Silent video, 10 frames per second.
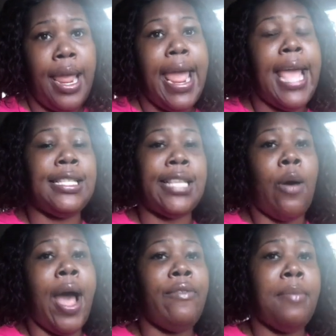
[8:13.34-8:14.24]
And so
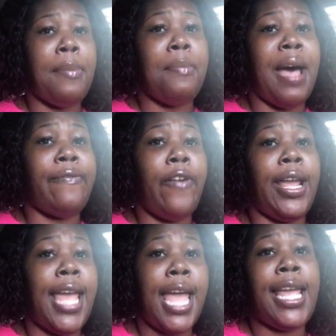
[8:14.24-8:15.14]
I remember my
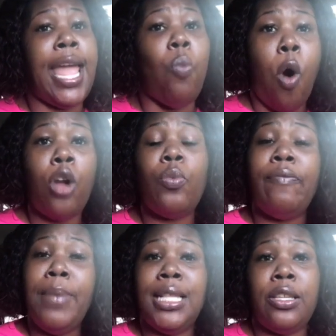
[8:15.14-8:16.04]
friend KK walked
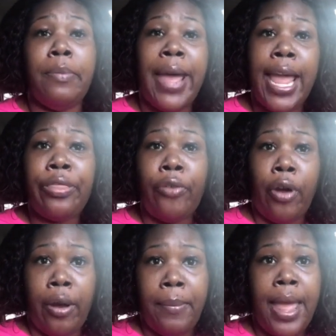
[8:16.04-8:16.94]
with me to the
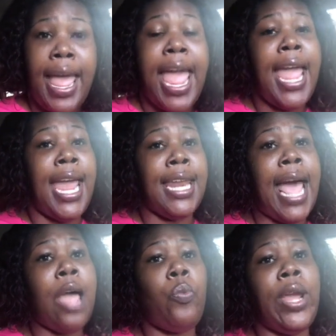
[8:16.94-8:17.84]
bathroom and
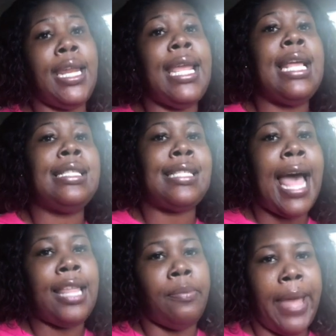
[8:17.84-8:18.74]
I went
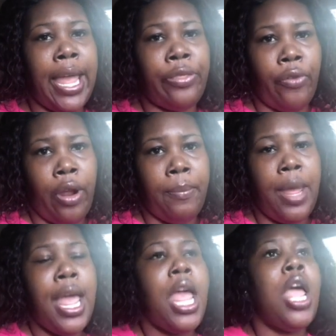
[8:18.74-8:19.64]
inside the bathroom.
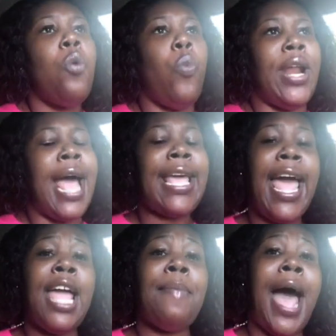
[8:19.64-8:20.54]
When I
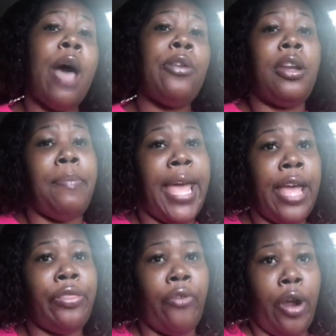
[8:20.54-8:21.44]
came out of the
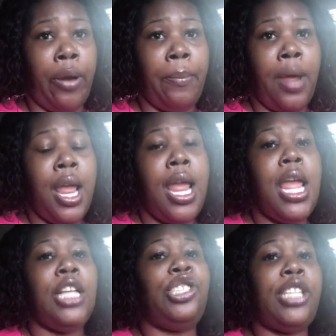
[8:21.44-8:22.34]
bathroom,
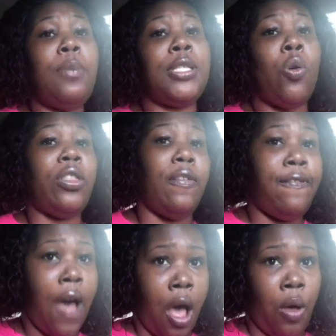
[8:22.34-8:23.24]
she was on the
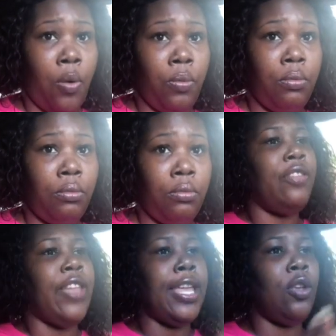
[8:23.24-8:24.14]
phone.
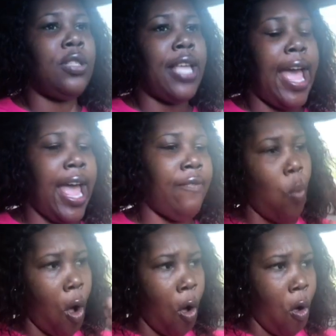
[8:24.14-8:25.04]
They used to have a
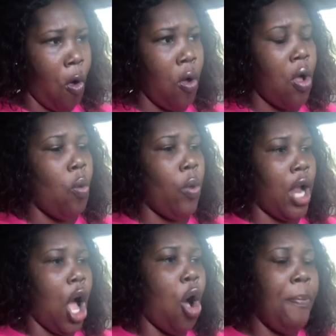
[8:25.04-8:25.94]
wall with a
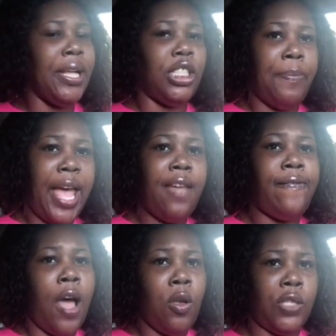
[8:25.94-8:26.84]
whole bunch of
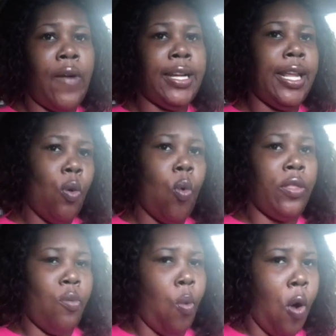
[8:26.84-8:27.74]
payphones right there
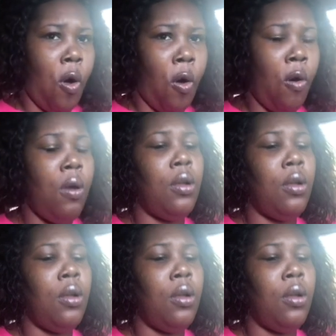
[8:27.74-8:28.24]
on the wall.